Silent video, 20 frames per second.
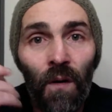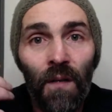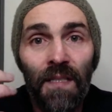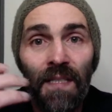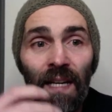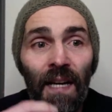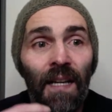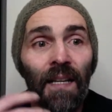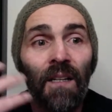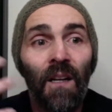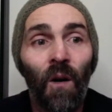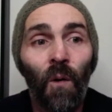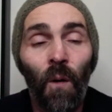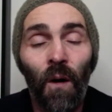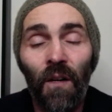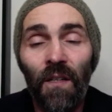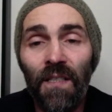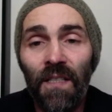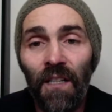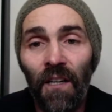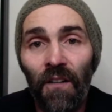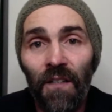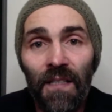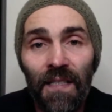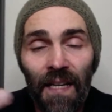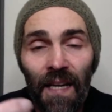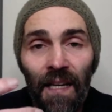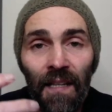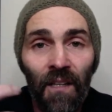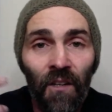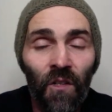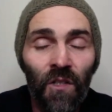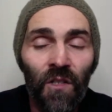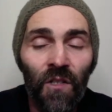started coercing her and saying, your